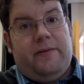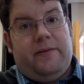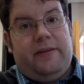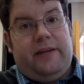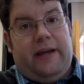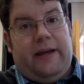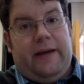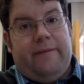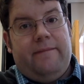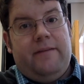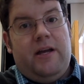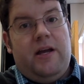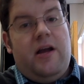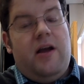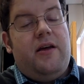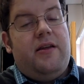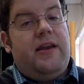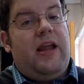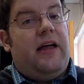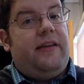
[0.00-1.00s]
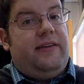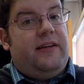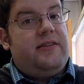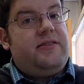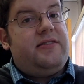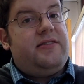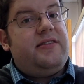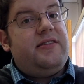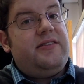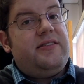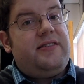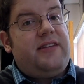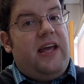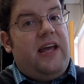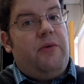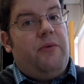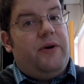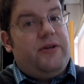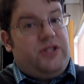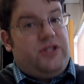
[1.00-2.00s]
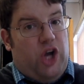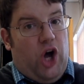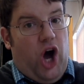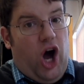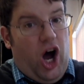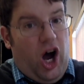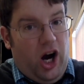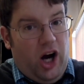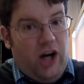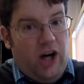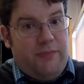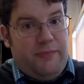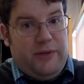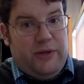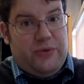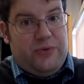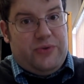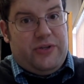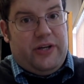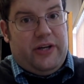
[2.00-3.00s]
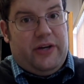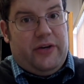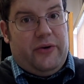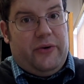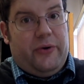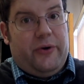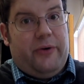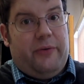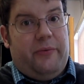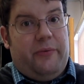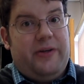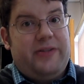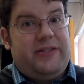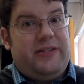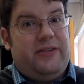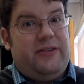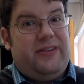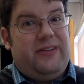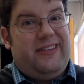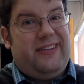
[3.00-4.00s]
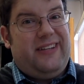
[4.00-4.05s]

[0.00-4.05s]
Okay. Now, it doesn't to say it wasn't hard music or wasn't